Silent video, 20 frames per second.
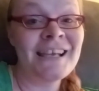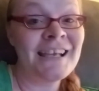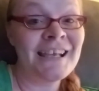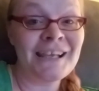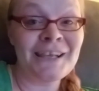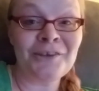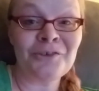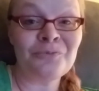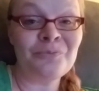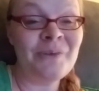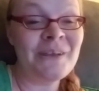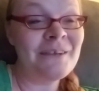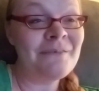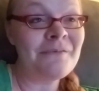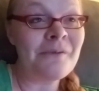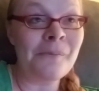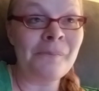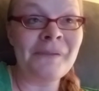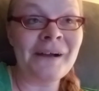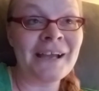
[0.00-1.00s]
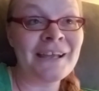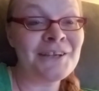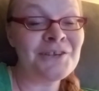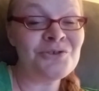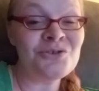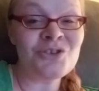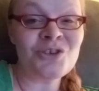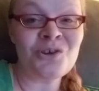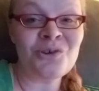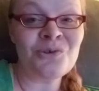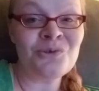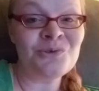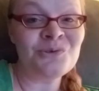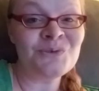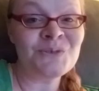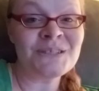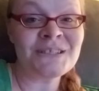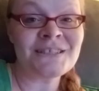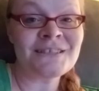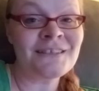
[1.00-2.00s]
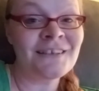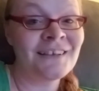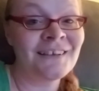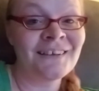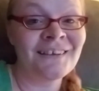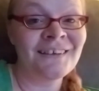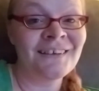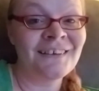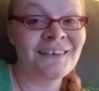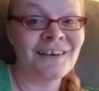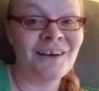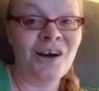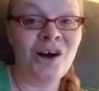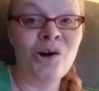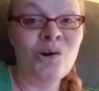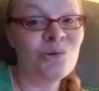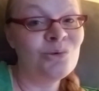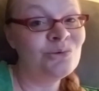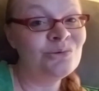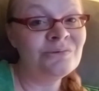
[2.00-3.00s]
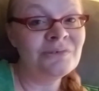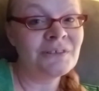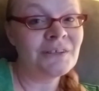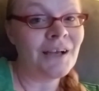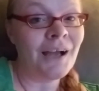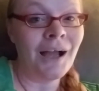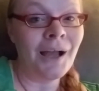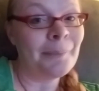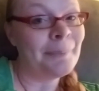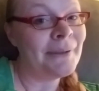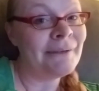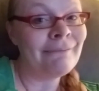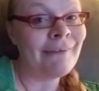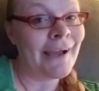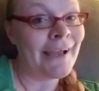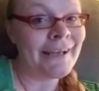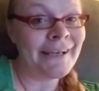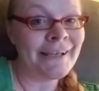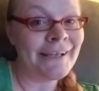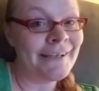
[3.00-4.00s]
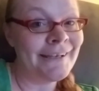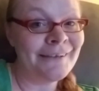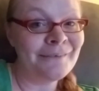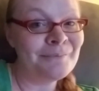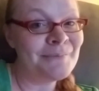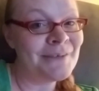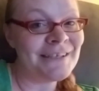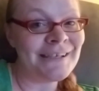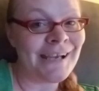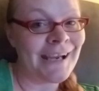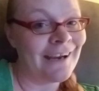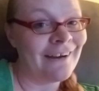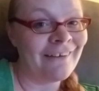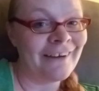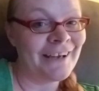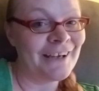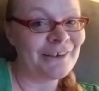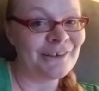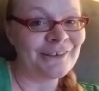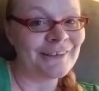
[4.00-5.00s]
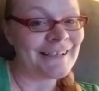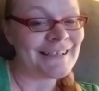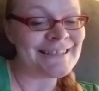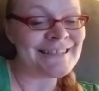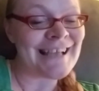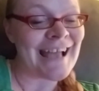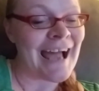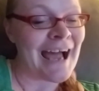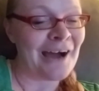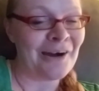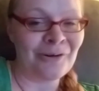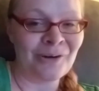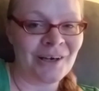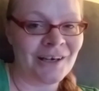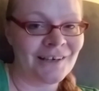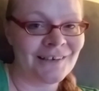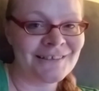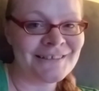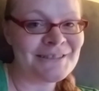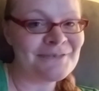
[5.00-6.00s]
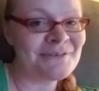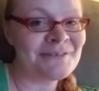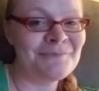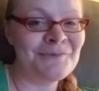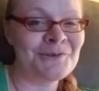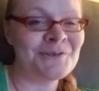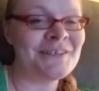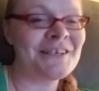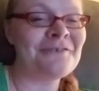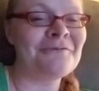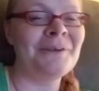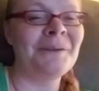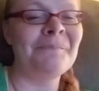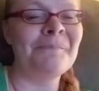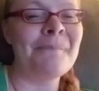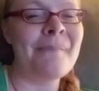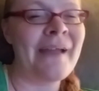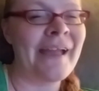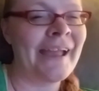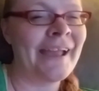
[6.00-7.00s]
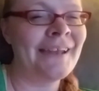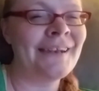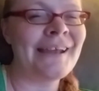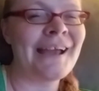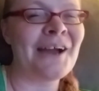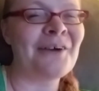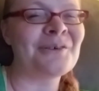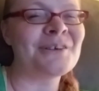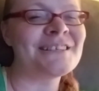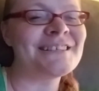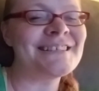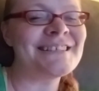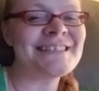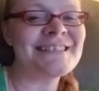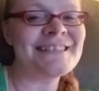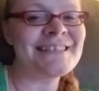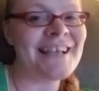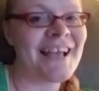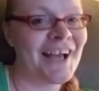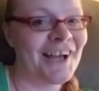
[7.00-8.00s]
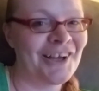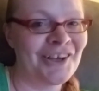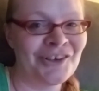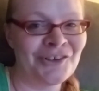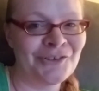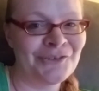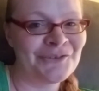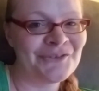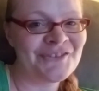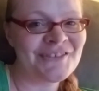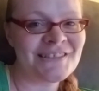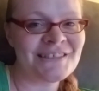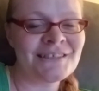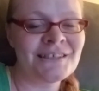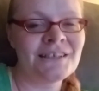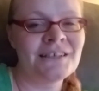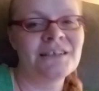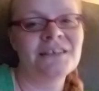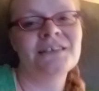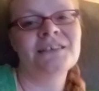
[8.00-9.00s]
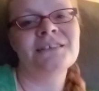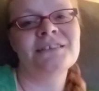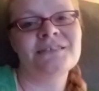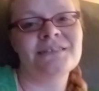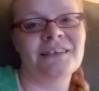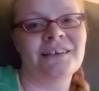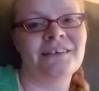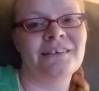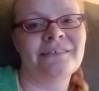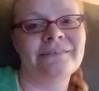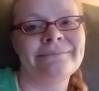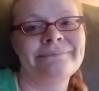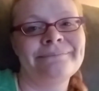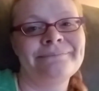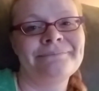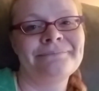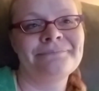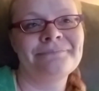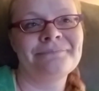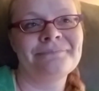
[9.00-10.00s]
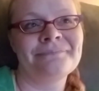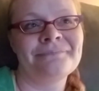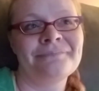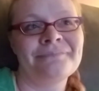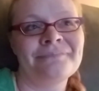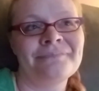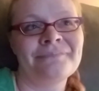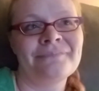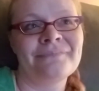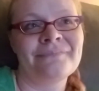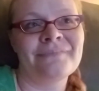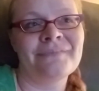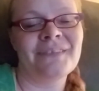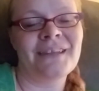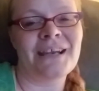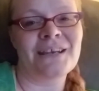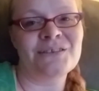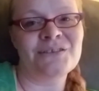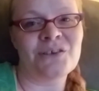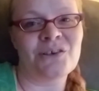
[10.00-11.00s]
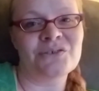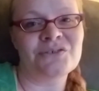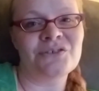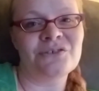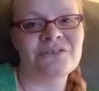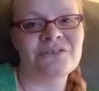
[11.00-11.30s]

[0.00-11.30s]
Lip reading: it'll be mine and Joe's own copyrighted material. It's ours. It was music we made ourselves, so that is also